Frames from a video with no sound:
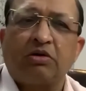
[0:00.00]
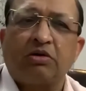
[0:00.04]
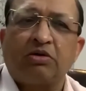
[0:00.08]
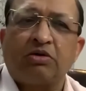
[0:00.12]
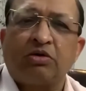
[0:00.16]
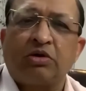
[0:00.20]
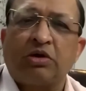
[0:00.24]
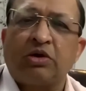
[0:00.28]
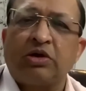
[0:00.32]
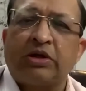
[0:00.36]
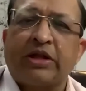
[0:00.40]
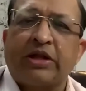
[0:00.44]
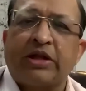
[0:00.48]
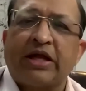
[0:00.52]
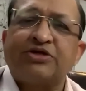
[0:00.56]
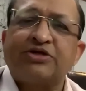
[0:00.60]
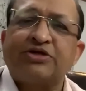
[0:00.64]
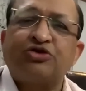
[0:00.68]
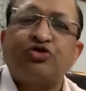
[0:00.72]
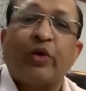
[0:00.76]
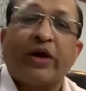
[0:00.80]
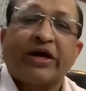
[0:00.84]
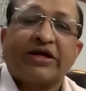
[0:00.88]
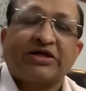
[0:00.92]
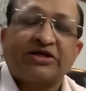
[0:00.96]
there
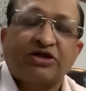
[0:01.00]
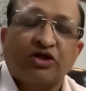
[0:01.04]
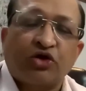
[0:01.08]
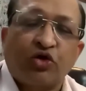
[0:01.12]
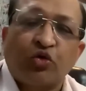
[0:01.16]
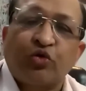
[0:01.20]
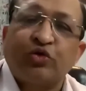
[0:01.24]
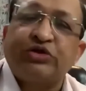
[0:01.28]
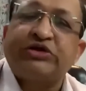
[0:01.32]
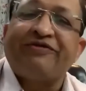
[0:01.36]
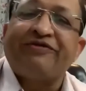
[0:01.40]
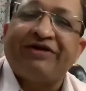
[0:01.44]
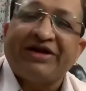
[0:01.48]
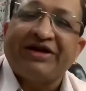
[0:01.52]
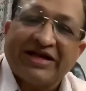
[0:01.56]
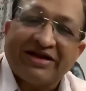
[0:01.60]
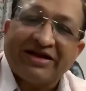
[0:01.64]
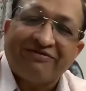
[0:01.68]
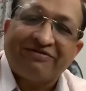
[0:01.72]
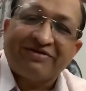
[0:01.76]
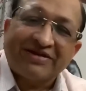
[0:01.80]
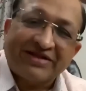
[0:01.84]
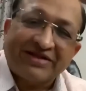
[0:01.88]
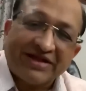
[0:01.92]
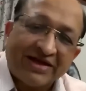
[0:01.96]
is no
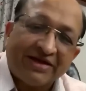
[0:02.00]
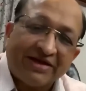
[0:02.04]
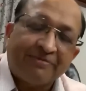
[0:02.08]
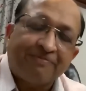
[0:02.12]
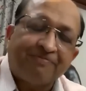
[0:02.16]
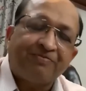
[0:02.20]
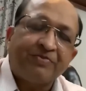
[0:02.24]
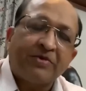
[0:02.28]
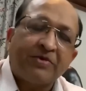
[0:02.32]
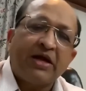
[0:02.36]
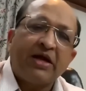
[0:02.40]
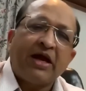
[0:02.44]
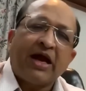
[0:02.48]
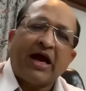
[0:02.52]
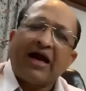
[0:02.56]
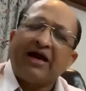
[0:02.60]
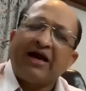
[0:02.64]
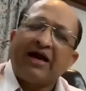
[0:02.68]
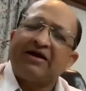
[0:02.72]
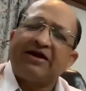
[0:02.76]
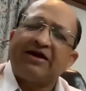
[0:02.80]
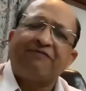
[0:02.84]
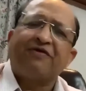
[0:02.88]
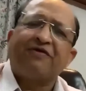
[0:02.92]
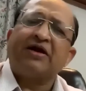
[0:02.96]
exclusivity within,
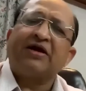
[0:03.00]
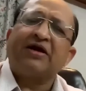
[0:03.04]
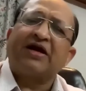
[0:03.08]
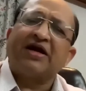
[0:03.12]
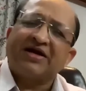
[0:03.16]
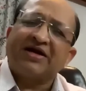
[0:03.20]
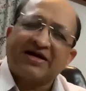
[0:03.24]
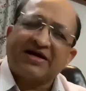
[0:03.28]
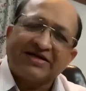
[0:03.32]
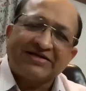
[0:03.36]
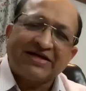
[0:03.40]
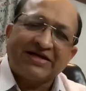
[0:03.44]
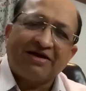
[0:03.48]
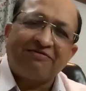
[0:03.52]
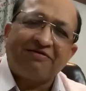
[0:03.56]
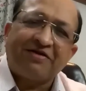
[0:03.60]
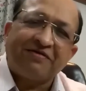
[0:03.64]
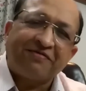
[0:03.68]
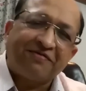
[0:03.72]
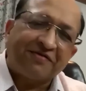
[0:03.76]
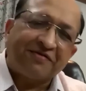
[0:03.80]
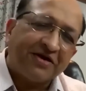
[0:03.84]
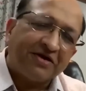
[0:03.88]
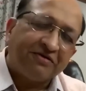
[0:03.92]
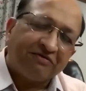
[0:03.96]
and different countries have
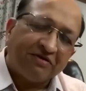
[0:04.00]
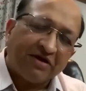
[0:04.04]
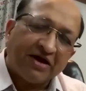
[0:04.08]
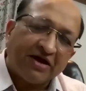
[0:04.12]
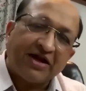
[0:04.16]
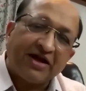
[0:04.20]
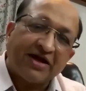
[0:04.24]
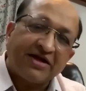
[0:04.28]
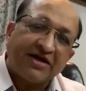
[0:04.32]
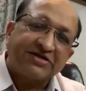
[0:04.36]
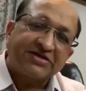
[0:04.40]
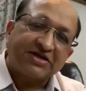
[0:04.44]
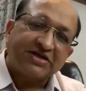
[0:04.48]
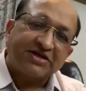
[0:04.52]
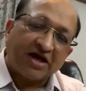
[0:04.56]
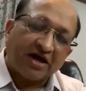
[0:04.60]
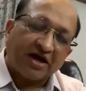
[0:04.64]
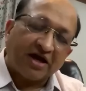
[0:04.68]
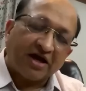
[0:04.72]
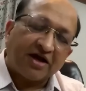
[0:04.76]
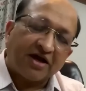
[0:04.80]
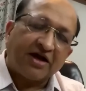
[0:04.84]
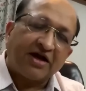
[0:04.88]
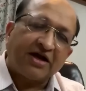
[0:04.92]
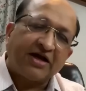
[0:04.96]
different variants
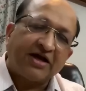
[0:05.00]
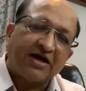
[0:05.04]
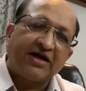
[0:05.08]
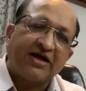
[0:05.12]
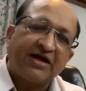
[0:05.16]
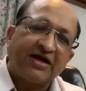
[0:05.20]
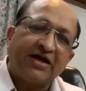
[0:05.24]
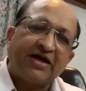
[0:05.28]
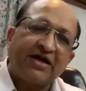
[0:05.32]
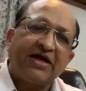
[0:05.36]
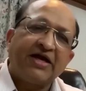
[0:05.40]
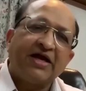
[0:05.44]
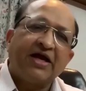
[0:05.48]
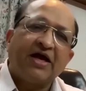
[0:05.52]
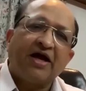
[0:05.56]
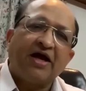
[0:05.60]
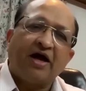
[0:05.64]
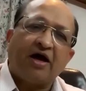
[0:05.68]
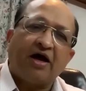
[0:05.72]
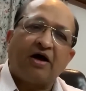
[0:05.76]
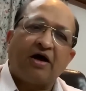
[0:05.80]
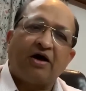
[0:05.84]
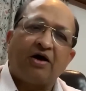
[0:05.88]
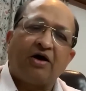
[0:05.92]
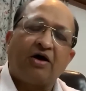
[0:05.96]
currently
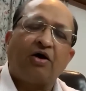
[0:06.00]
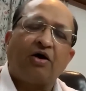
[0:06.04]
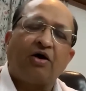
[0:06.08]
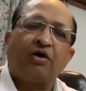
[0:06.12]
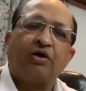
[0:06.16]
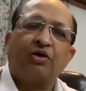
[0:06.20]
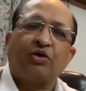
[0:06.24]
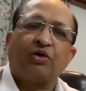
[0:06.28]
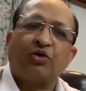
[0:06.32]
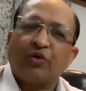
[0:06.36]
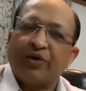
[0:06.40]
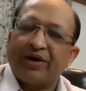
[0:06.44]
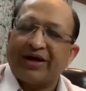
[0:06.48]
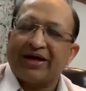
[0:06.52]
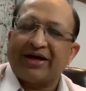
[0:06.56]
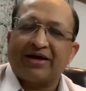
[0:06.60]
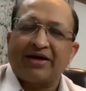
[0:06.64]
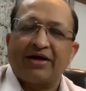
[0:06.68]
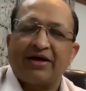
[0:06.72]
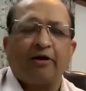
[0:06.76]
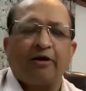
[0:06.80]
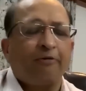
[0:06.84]
ongoing.